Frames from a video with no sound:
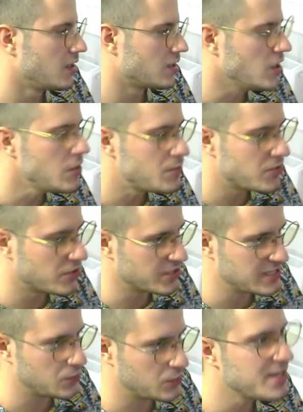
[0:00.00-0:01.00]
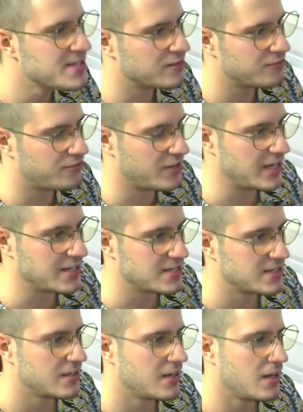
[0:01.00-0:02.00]
Cutpure's Twisted
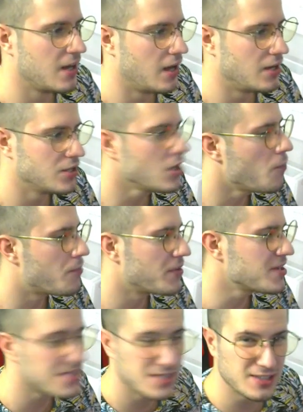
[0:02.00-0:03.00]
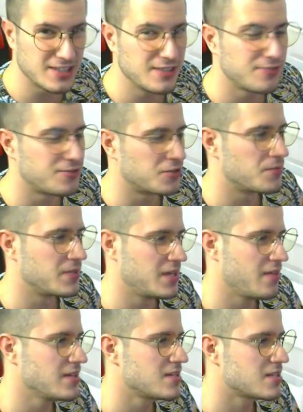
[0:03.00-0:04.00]
Fate. You know, personally, for
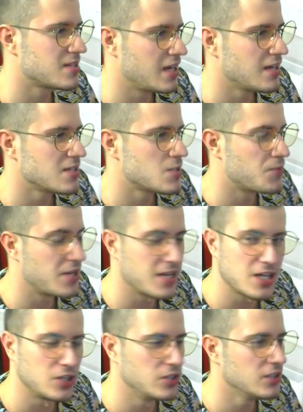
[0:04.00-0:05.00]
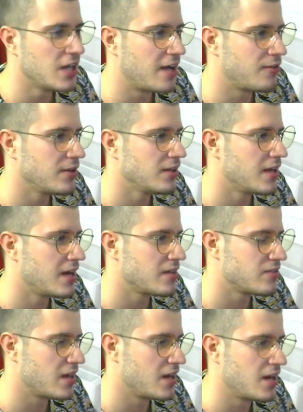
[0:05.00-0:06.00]
me, this skin is pretty cool. I really
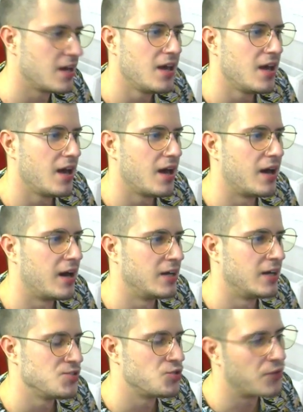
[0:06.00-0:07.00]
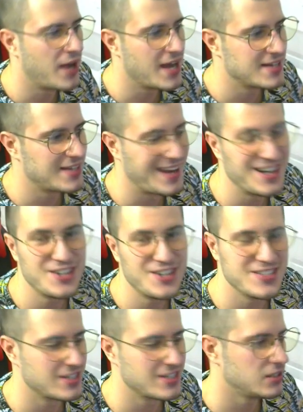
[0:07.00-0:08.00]
like the dread hair
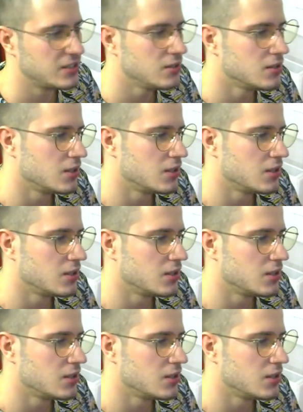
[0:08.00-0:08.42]
design.